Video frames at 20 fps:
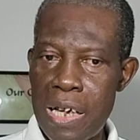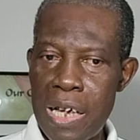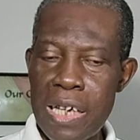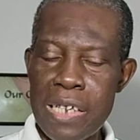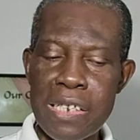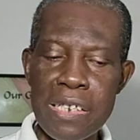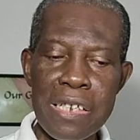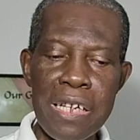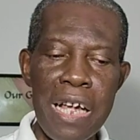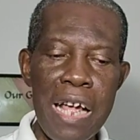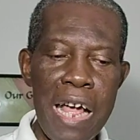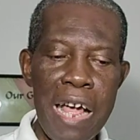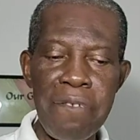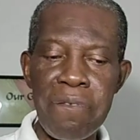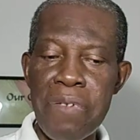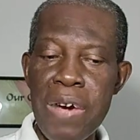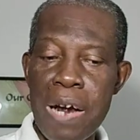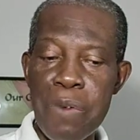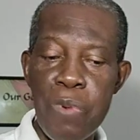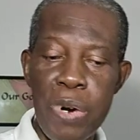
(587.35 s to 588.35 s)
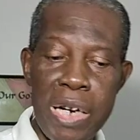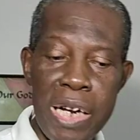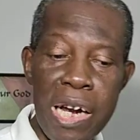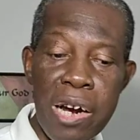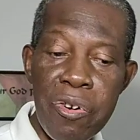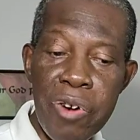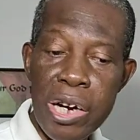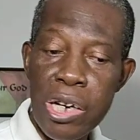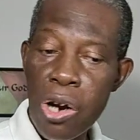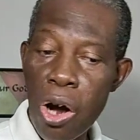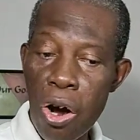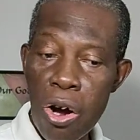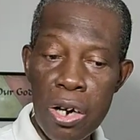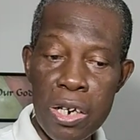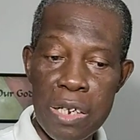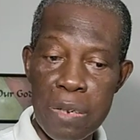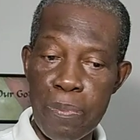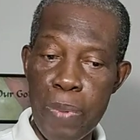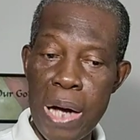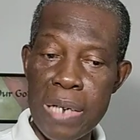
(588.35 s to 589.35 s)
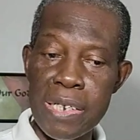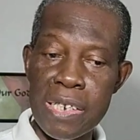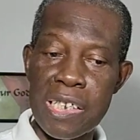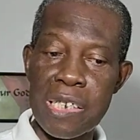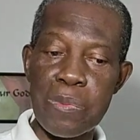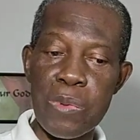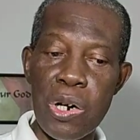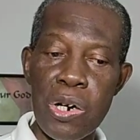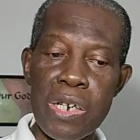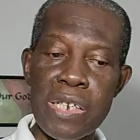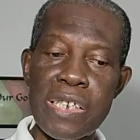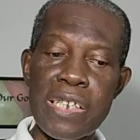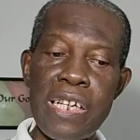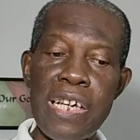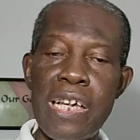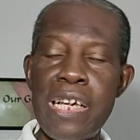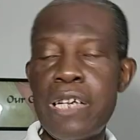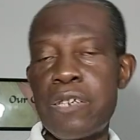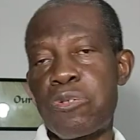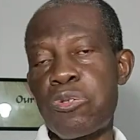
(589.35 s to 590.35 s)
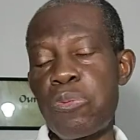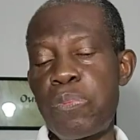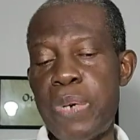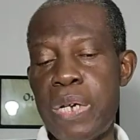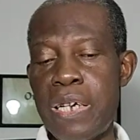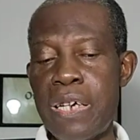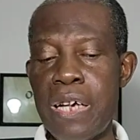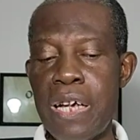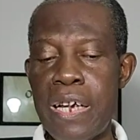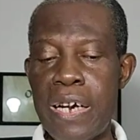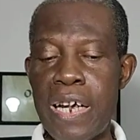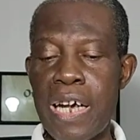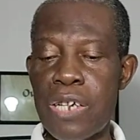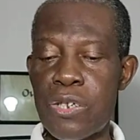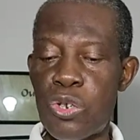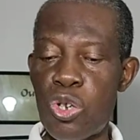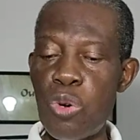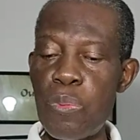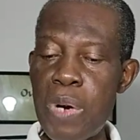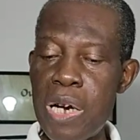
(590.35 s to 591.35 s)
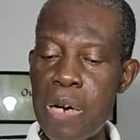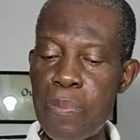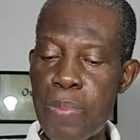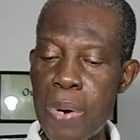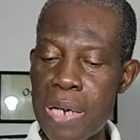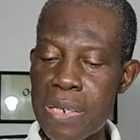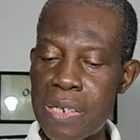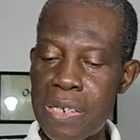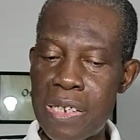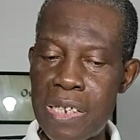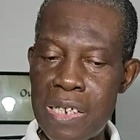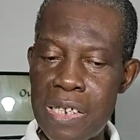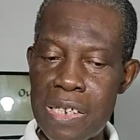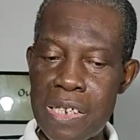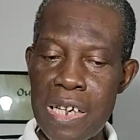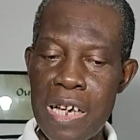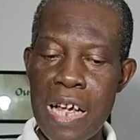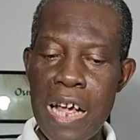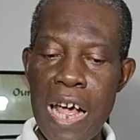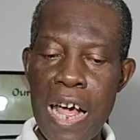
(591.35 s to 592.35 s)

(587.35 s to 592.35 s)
It, in fact, we didn't read all the passages because it will be, there are so many passages.